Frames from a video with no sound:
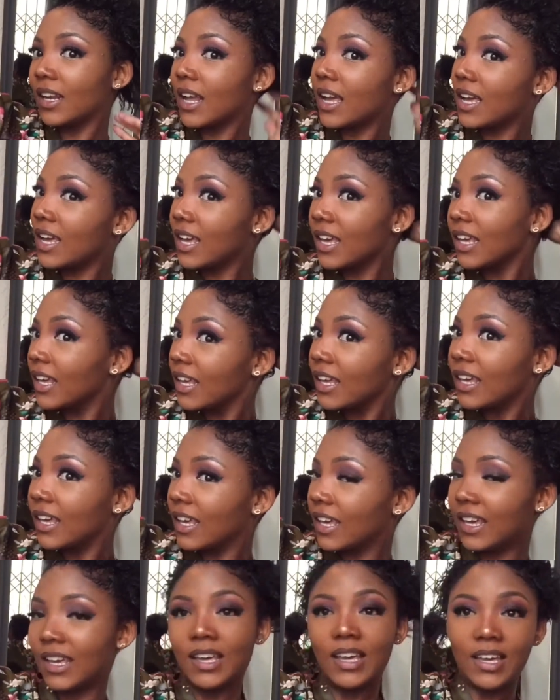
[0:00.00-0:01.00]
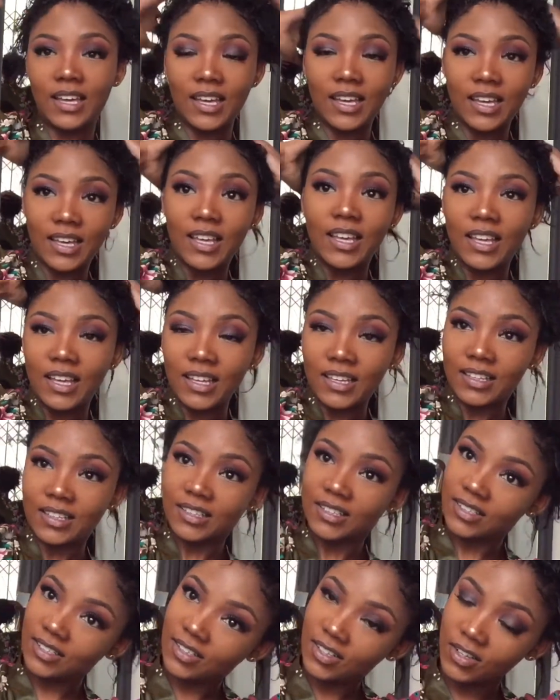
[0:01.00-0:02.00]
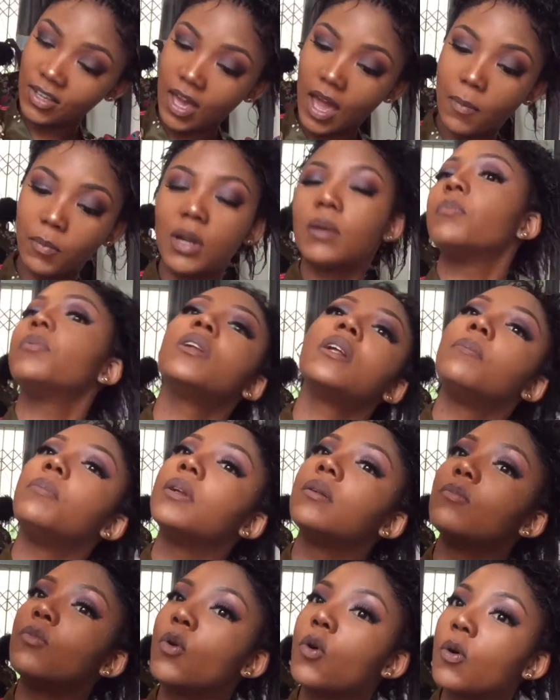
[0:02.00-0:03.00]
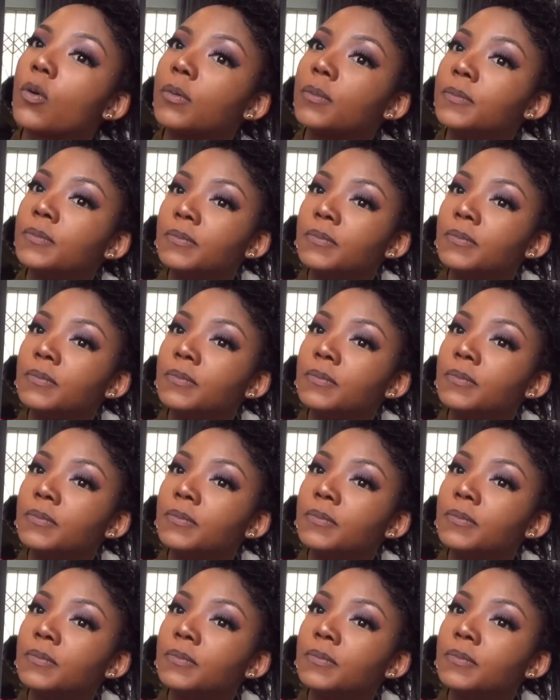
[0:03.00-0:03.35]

Like, okay, I'm gonna put a bit more.